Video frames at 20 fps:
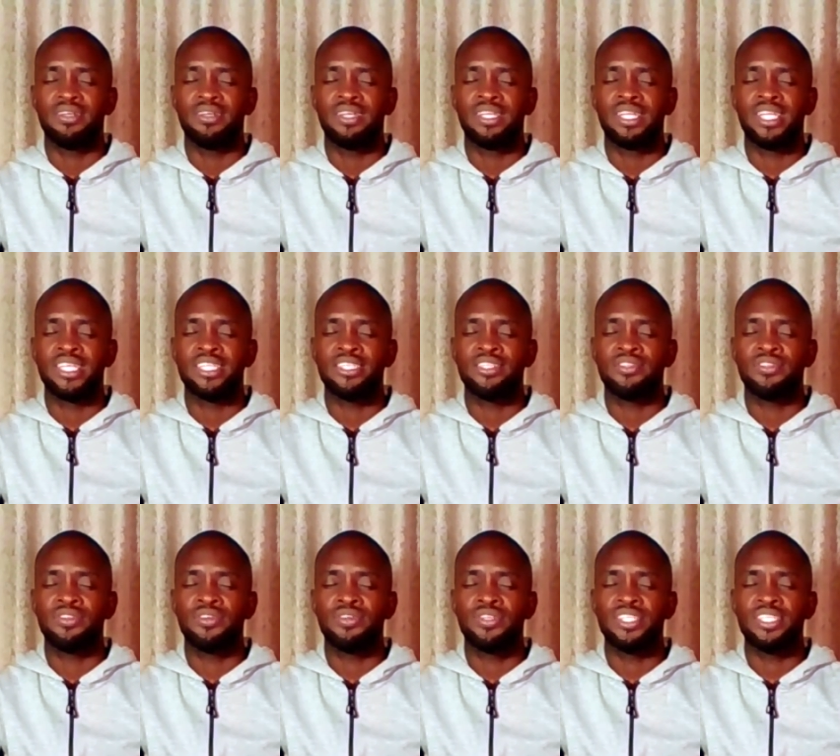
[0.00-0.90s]
And as you
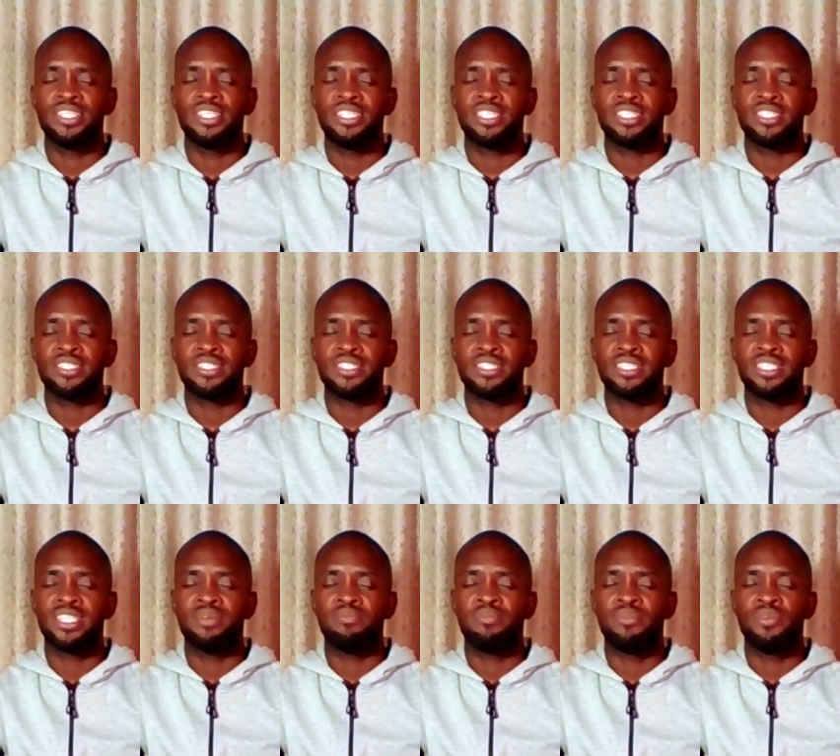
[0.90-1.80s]
notice,
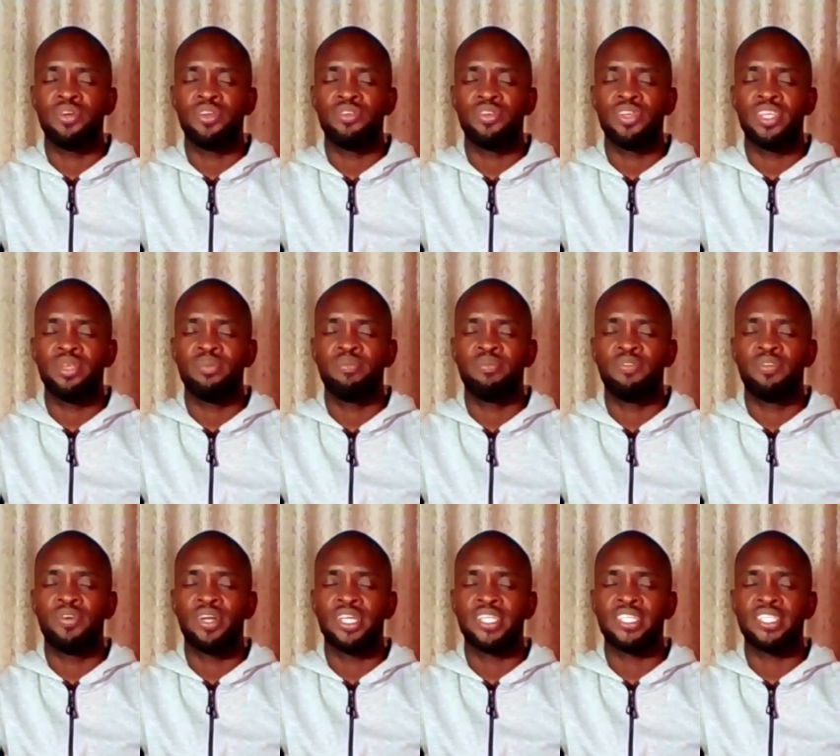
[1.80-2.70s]
the more you keep
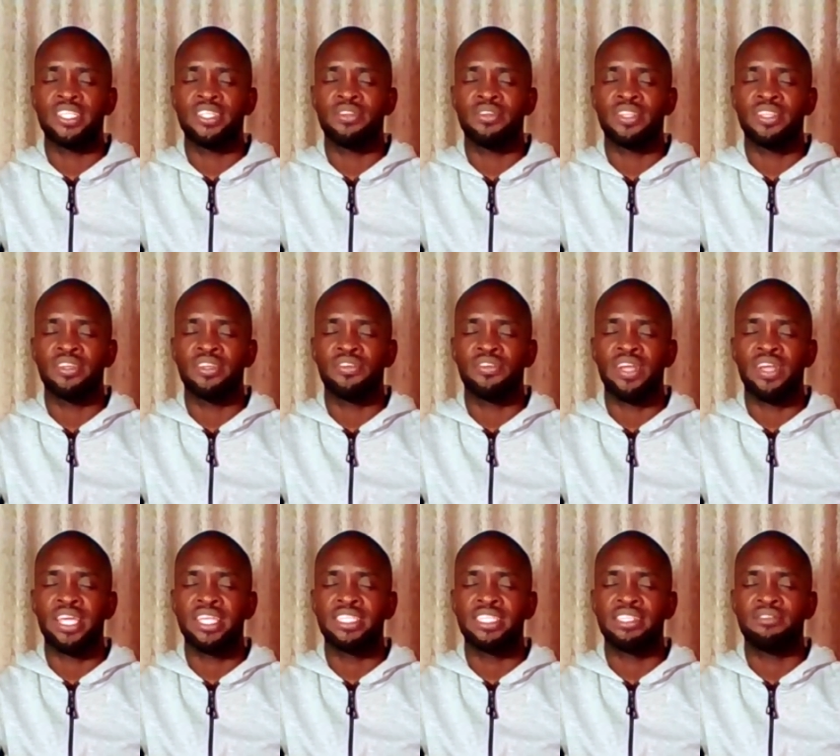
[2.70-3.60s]
focusing on the
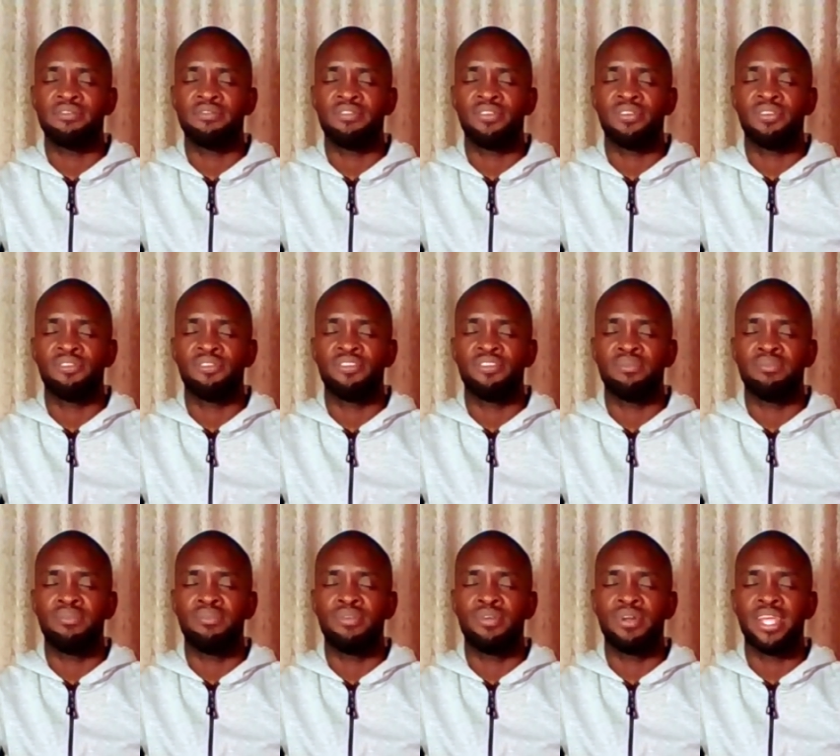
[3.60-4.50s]
rise and fall of your
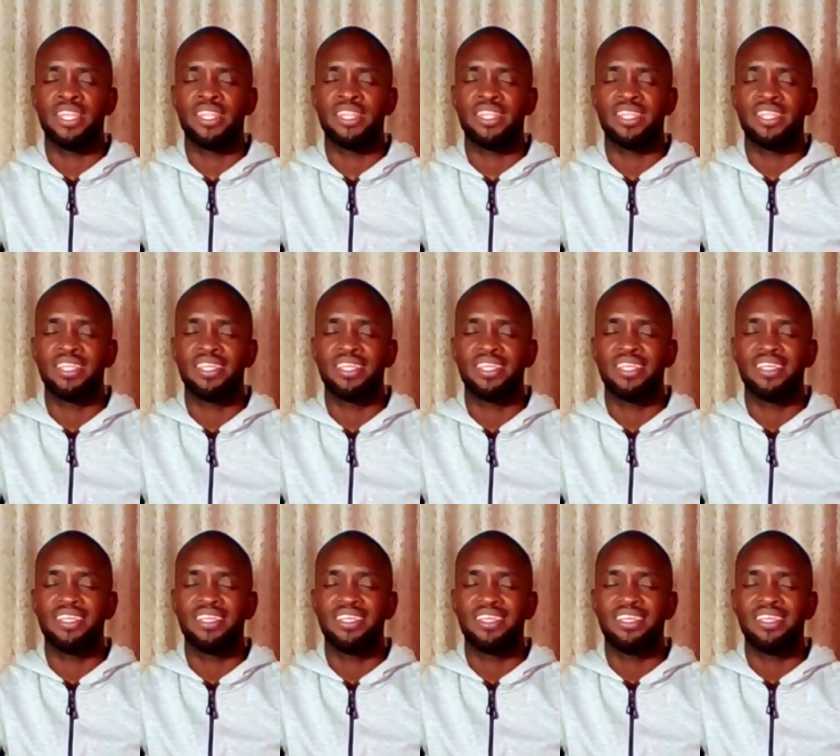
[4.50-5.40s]
breath,
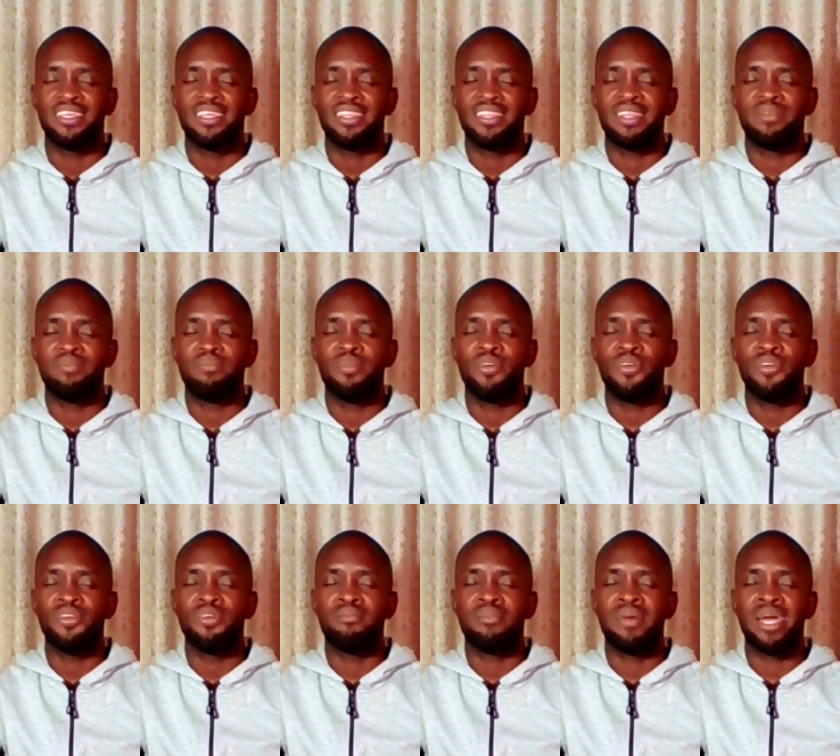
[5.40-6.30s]
the more
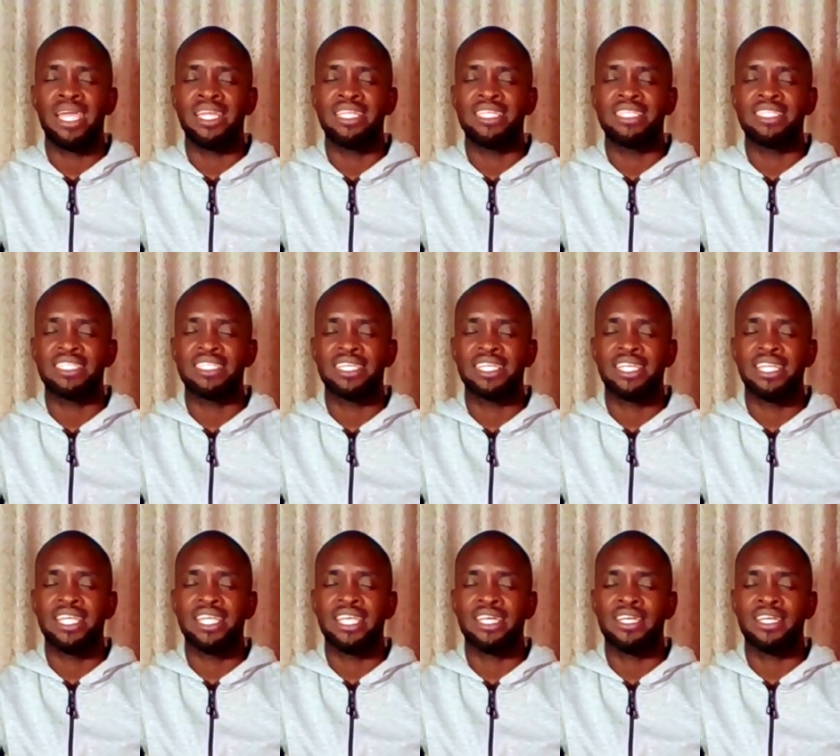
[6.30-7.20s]
your mind is
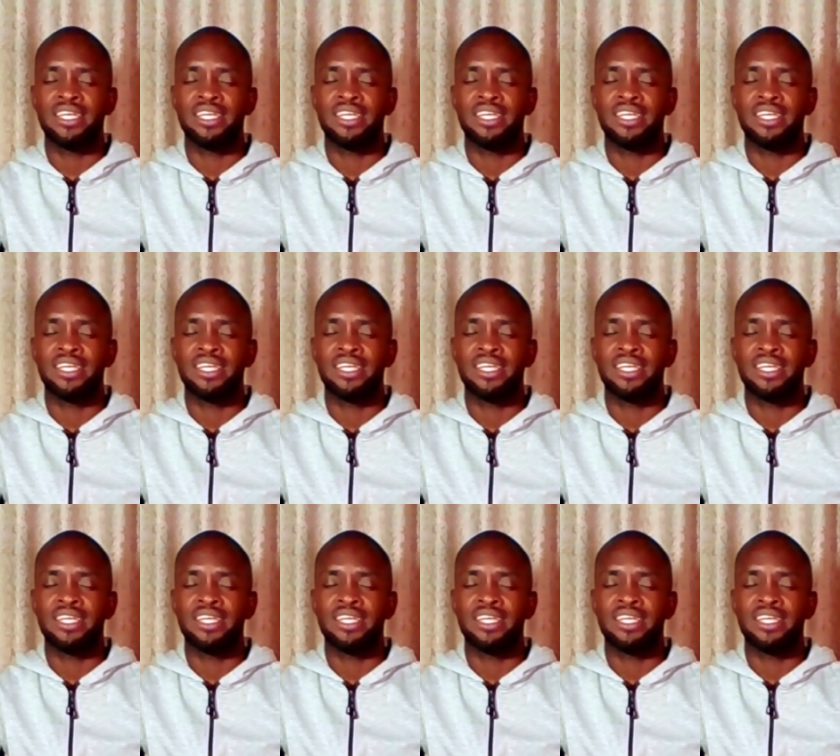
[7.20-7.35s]
clear.